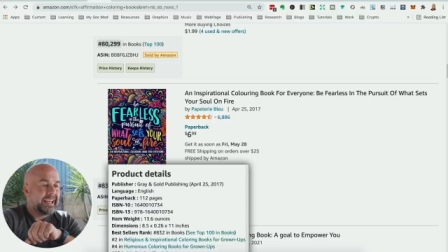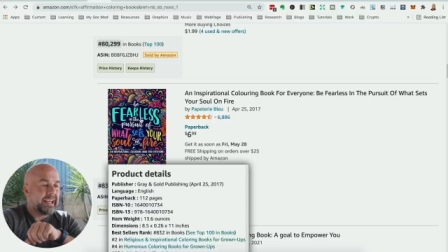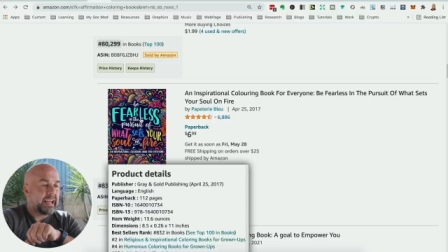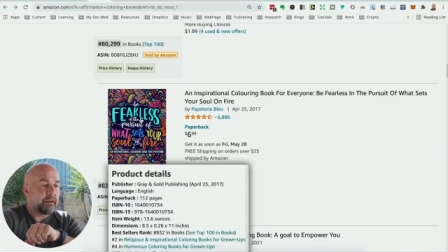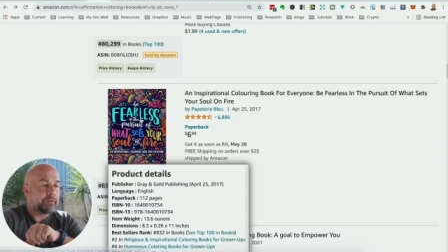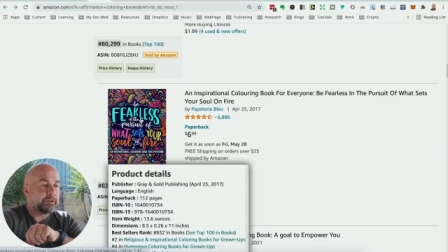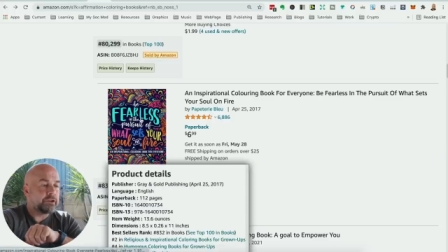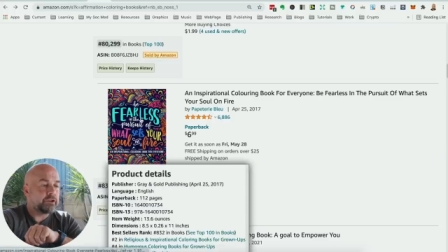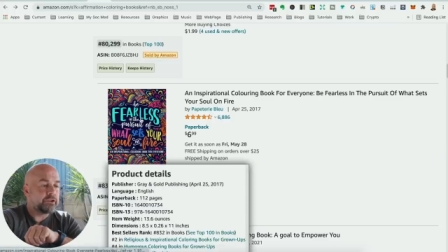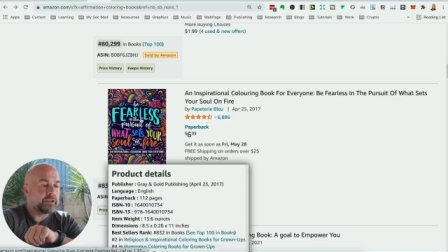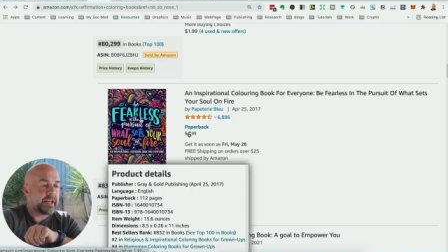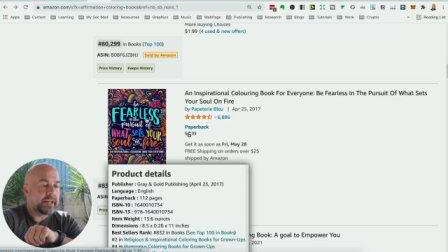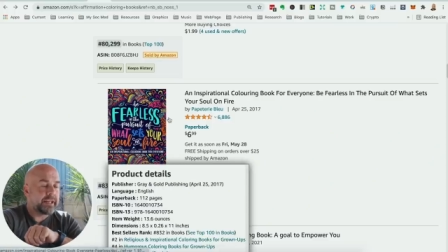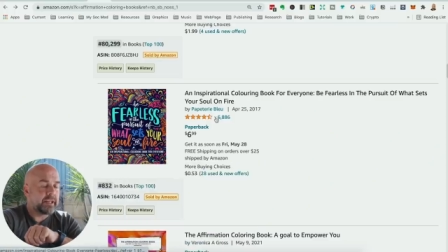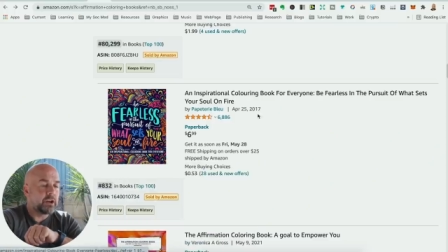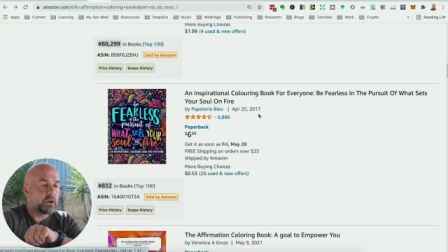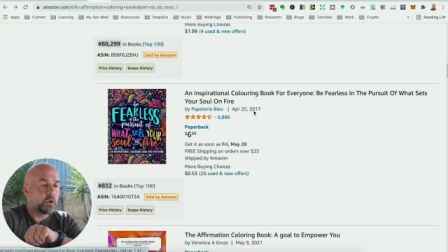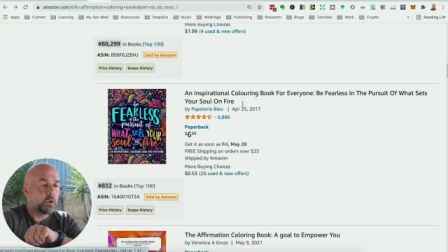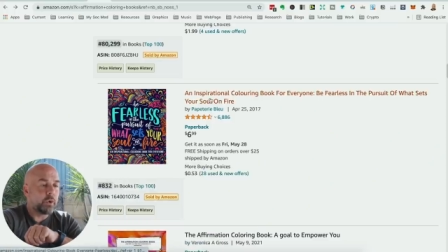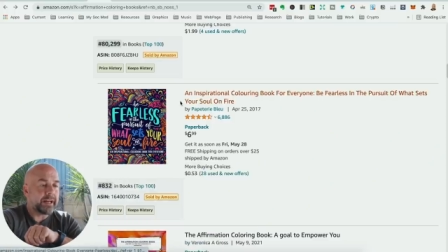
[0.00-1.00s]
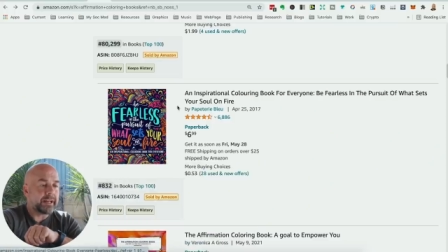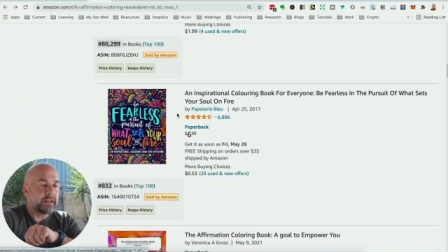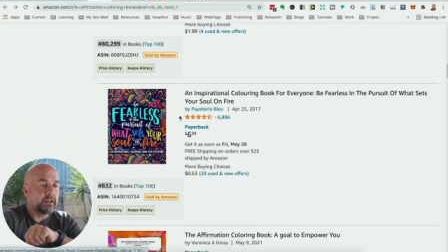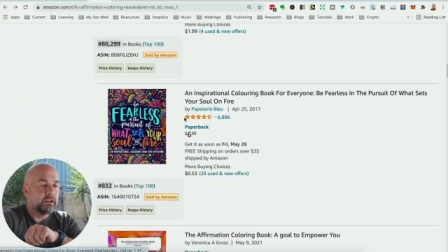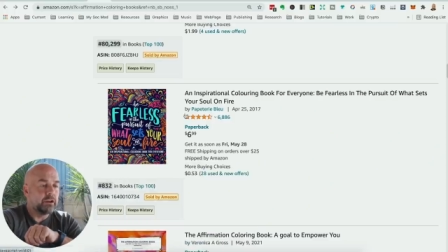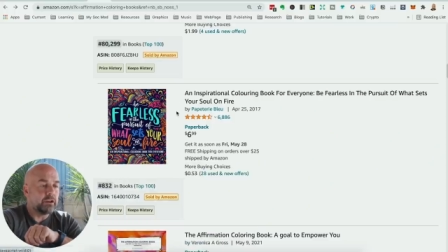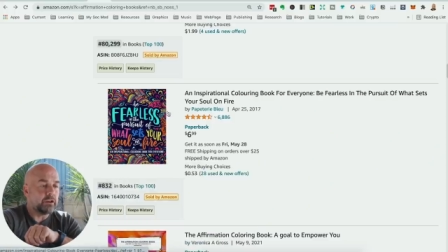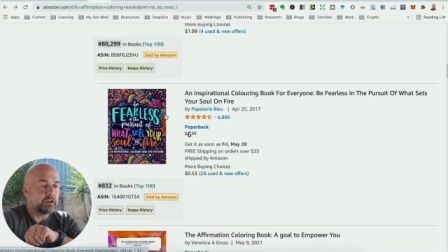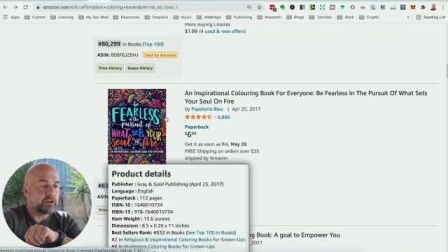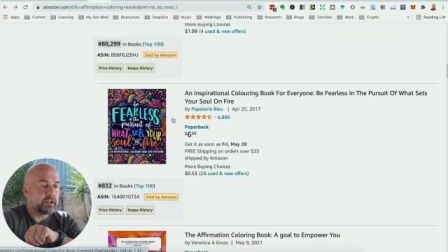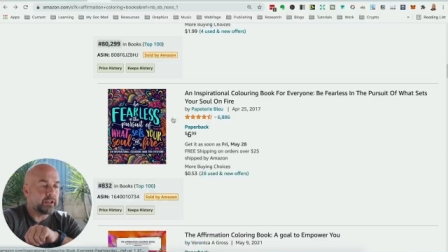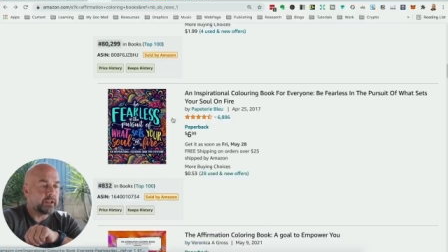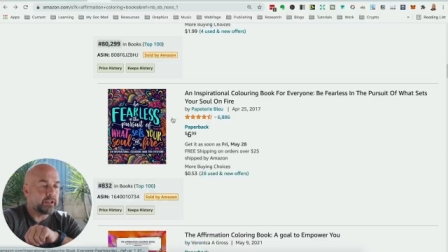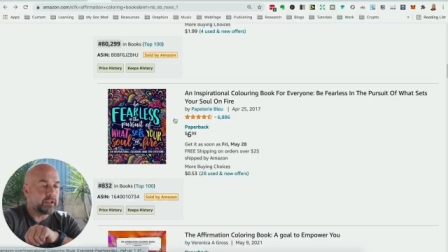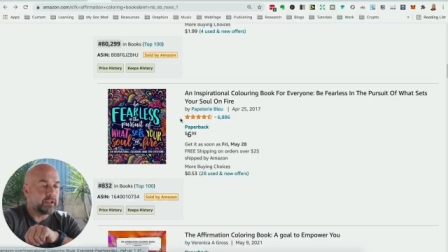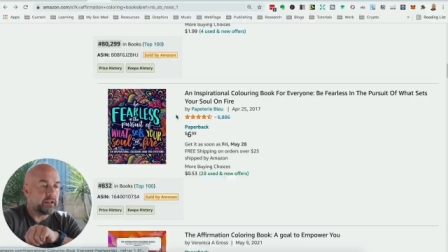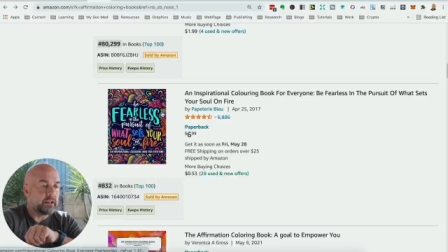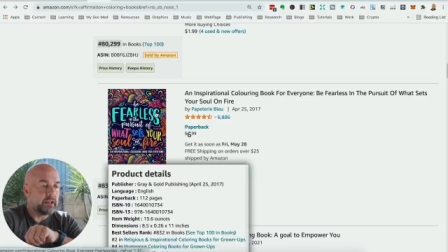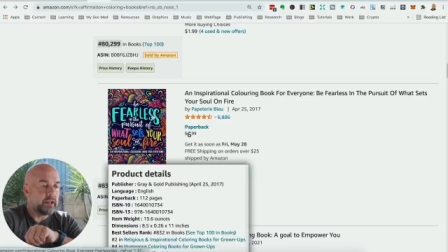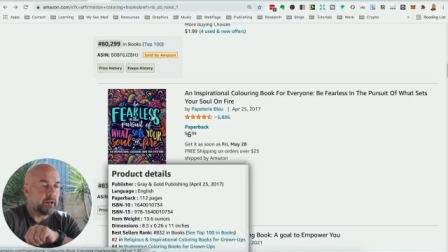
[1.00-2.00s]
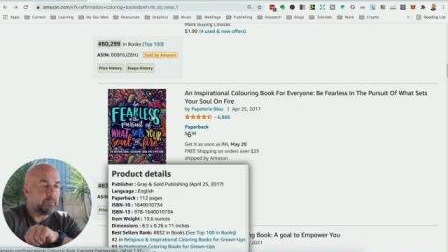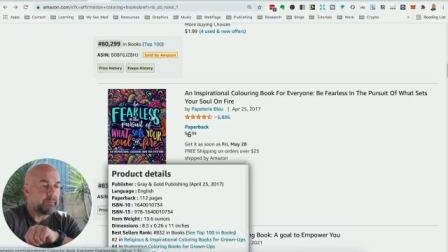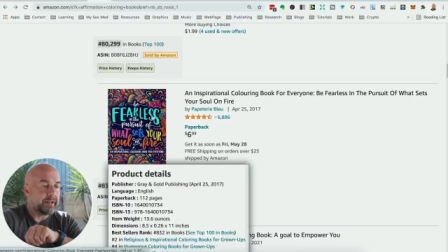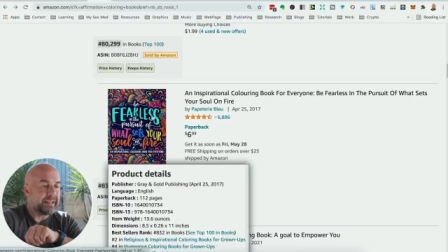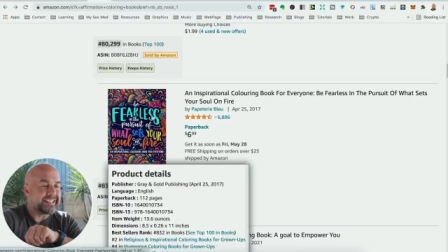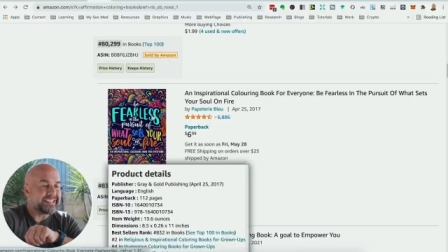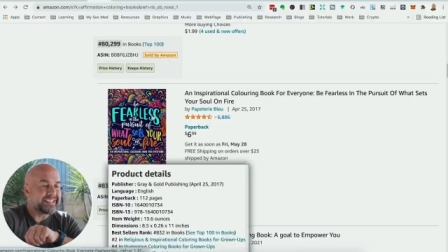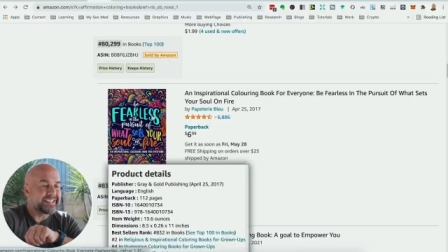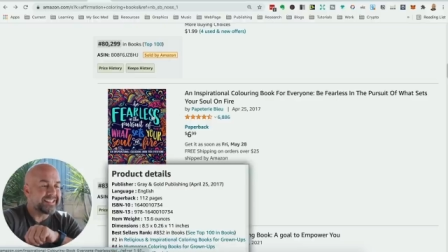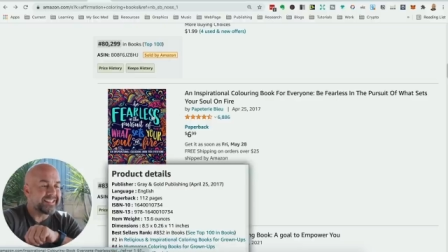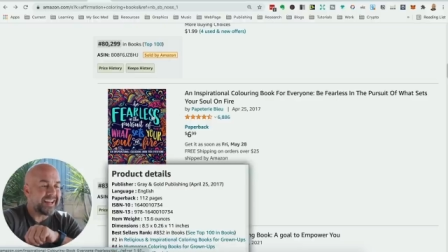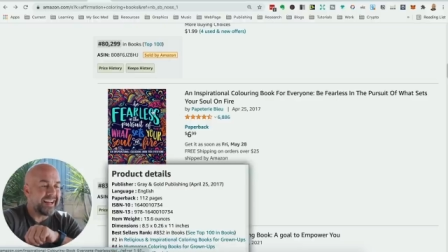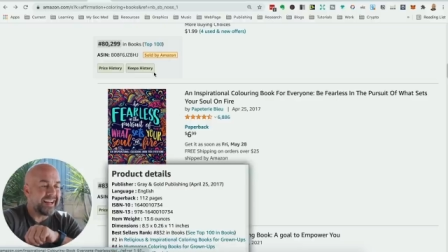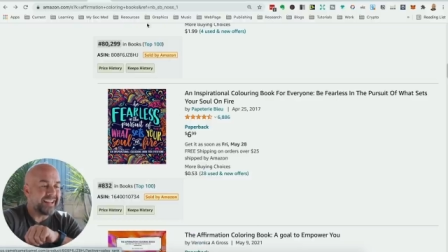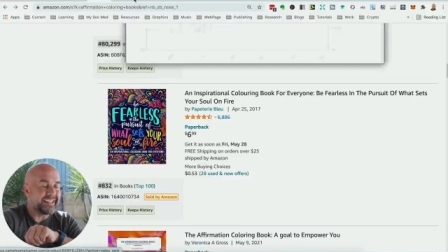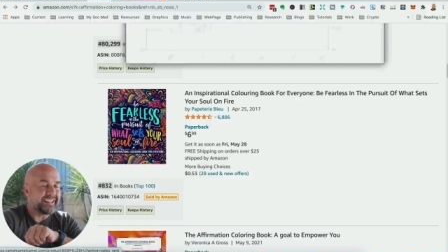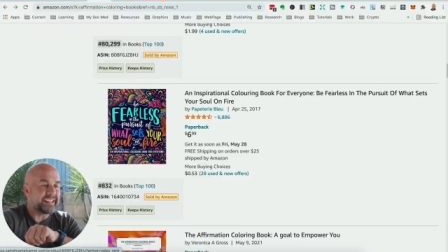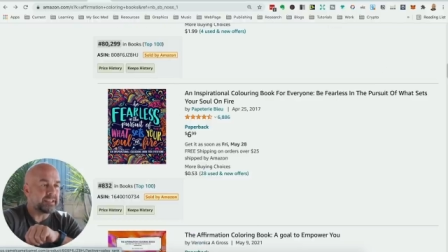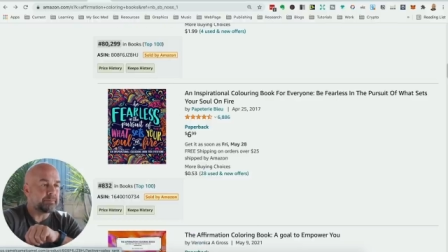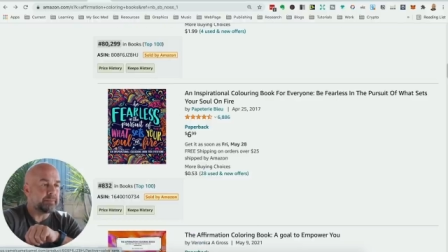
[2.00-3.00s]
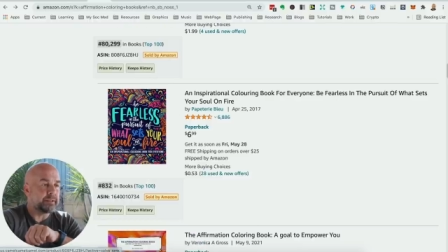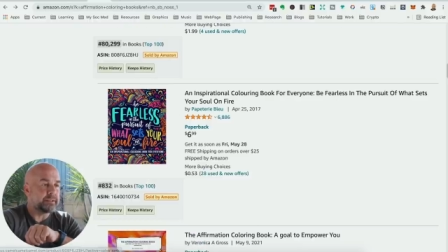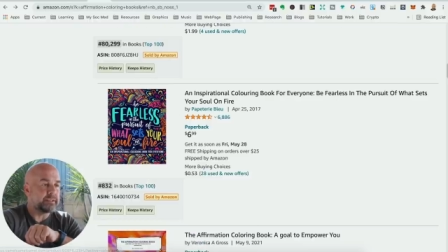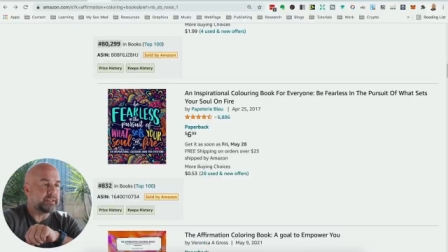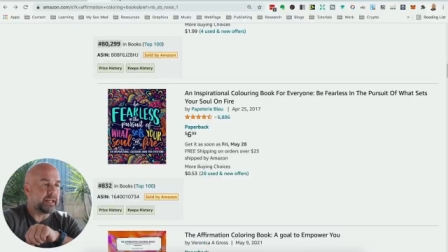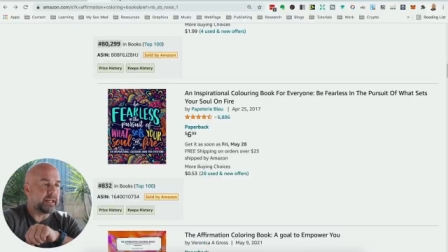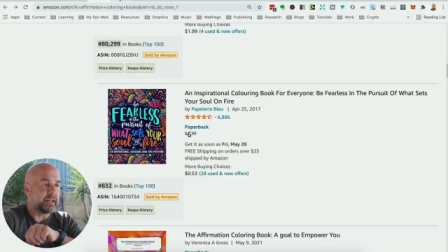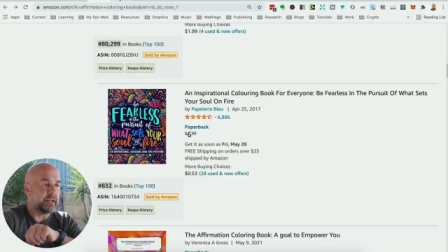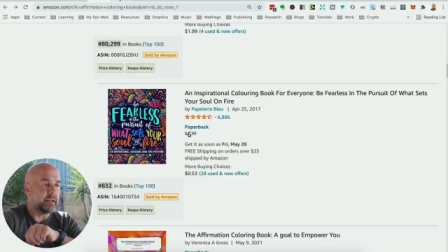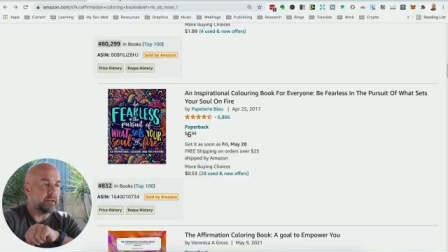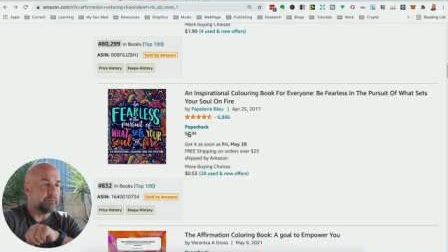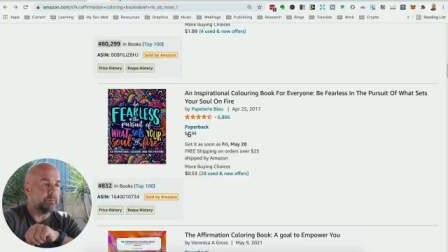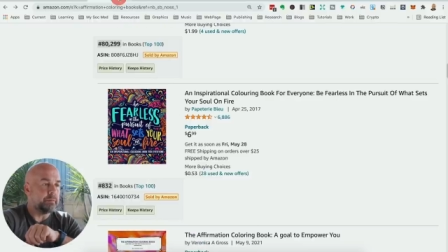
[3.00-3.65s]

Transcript: Now, if we just take a quick look um, inside this particular